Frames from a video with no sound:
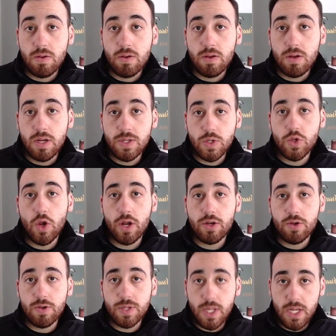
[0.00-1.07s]

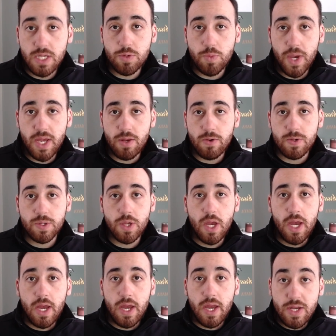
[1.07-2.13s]
instructors and explainers
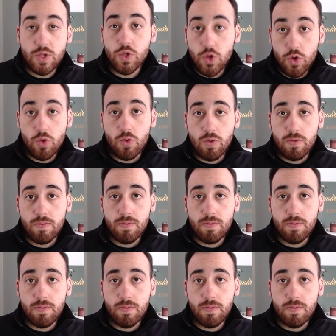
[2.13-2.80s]
is true.